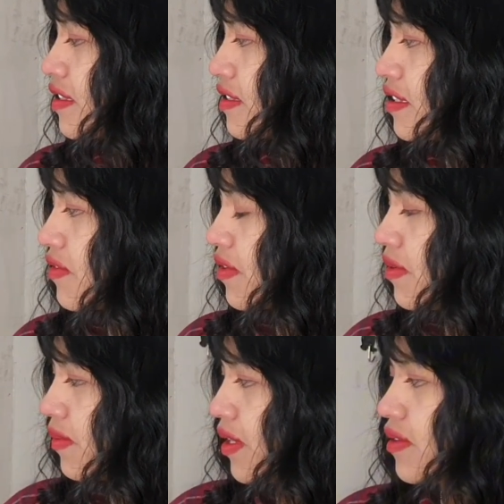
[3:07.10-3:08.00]
zero
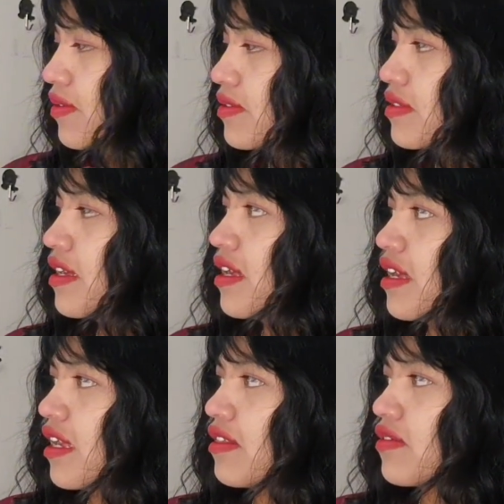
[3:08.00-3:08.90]
we use
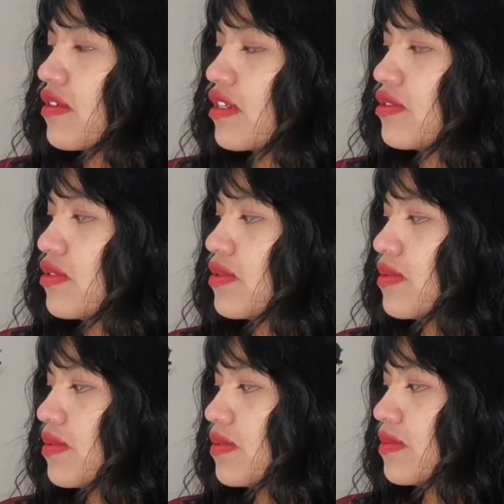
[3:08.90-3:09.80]
in order
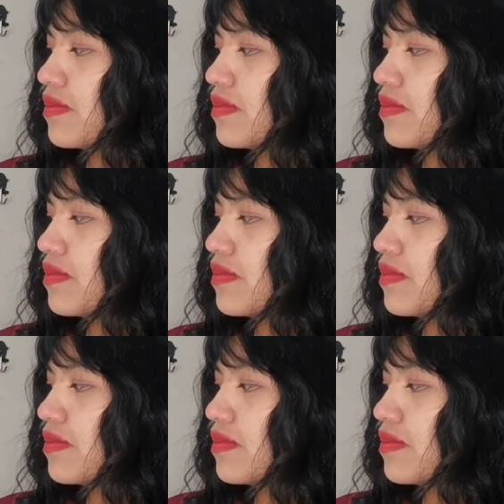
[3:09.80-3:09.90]
to